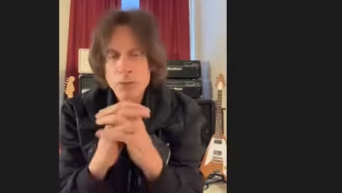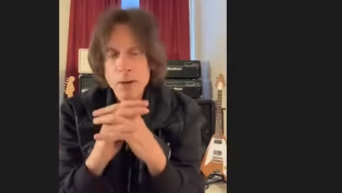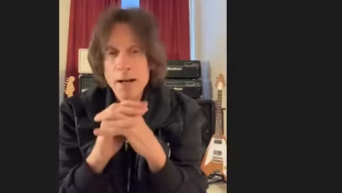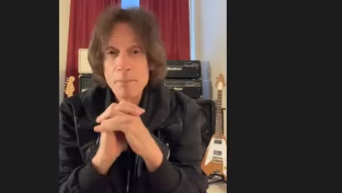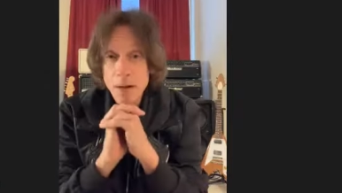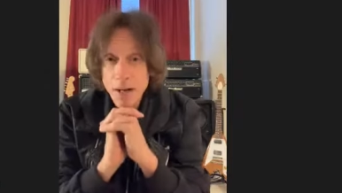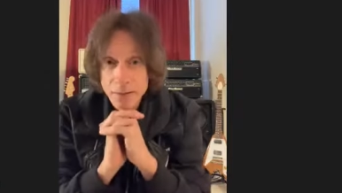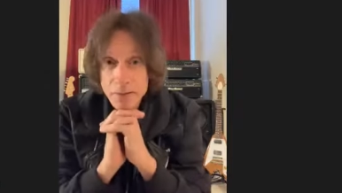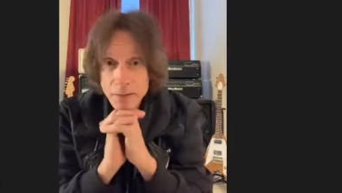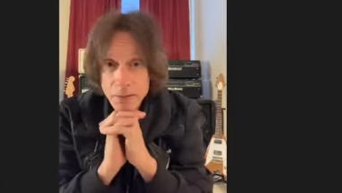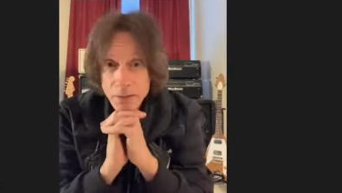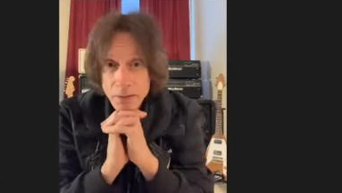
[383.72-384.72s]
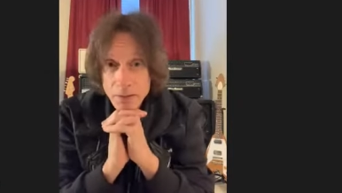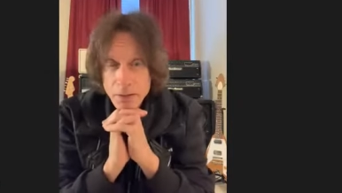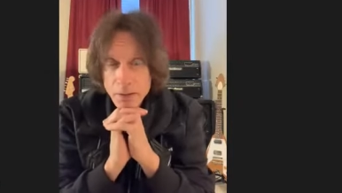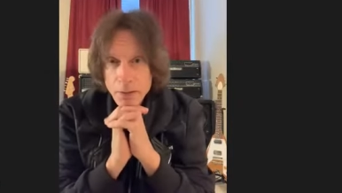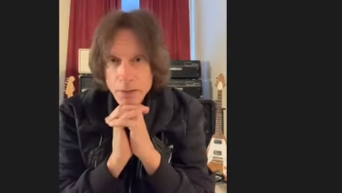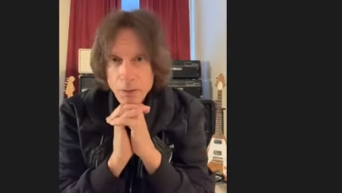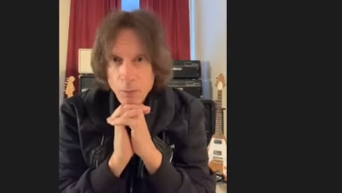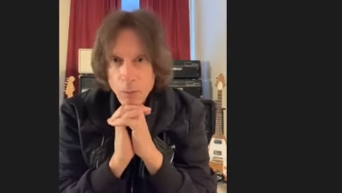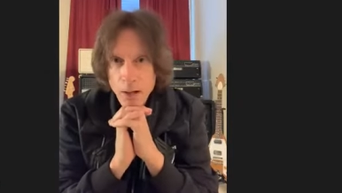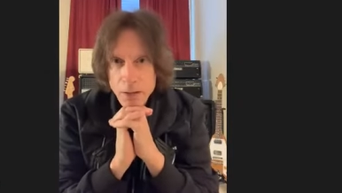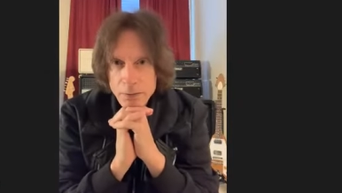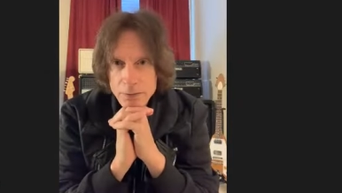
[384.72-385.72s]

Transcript: Graham Bonnet? Yes. Well,